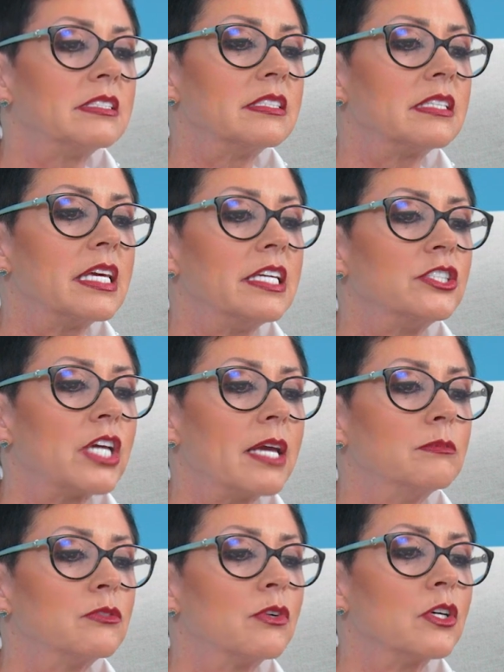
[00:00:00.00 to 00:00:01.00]
This is King
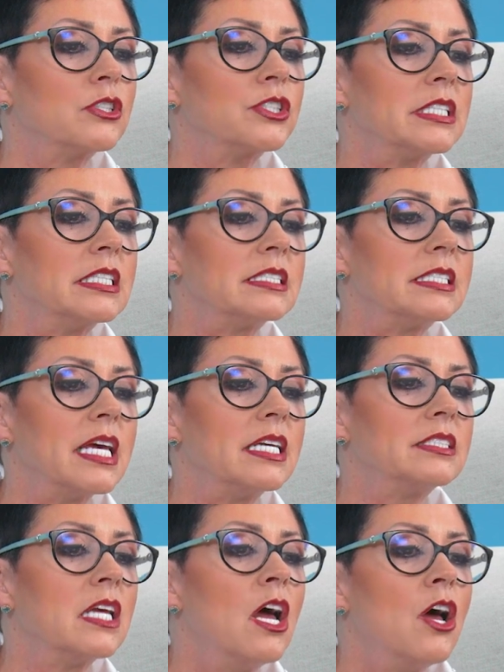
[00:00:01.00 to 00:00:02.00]
James Version. It
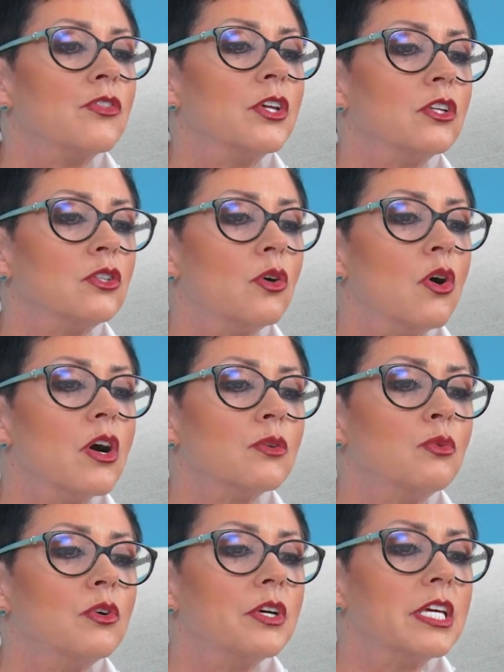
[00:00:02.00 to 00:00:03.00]
says, the
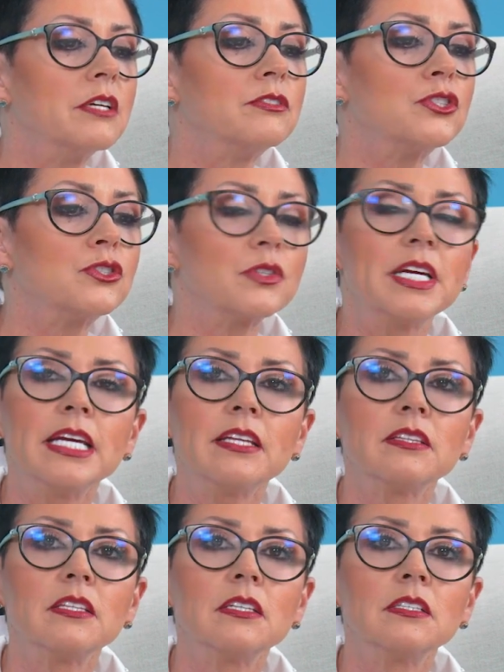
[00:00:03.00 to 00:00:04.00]
Lord will give
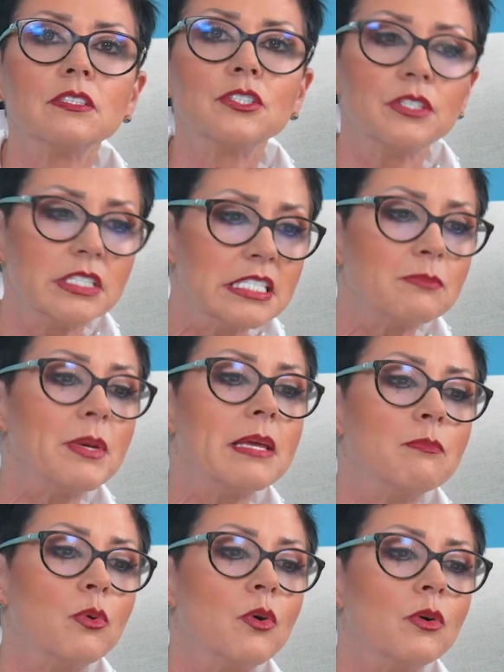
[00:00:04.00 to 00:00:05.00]
strength to his
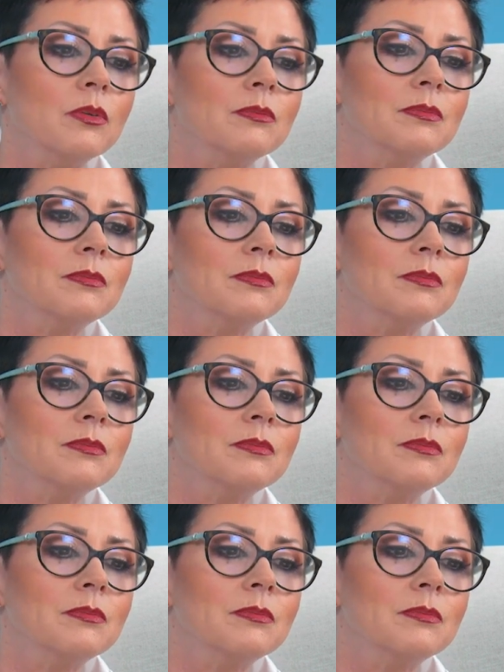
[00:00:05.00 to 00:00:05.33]
people.